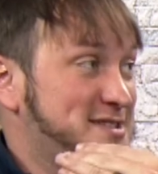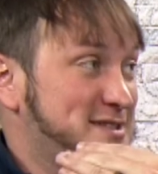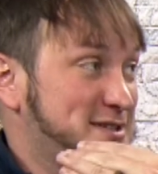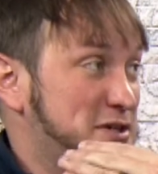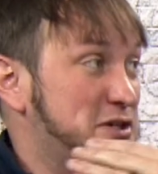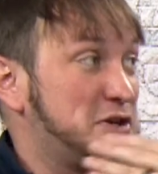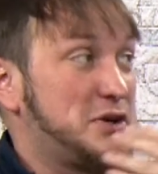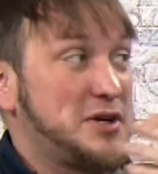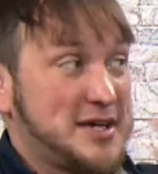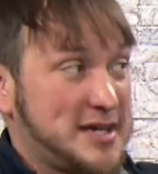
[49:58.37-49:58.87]
and
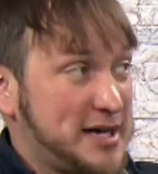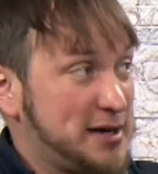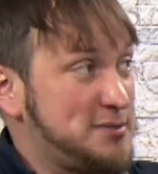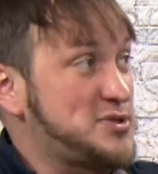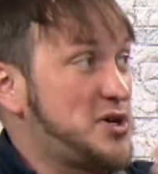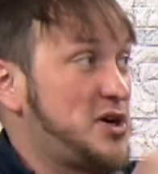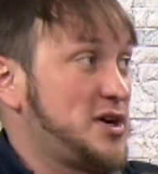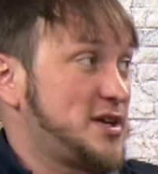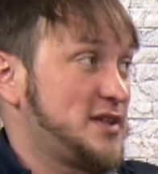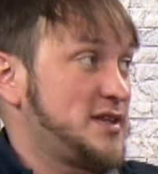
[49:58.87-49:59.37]
he kept
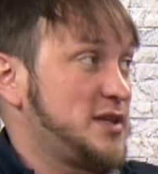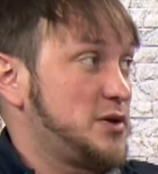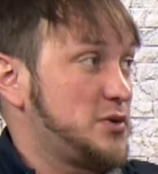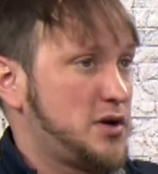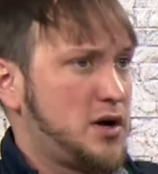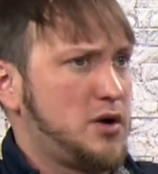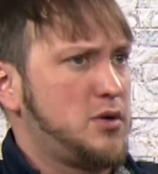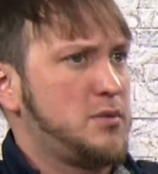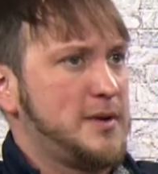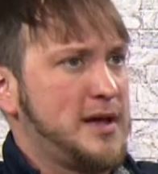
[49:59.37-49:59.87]
talking. Then,
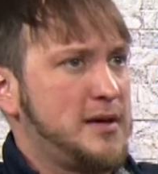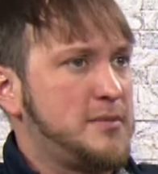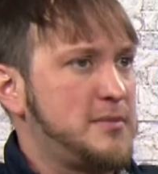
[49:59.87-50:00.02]
oh man,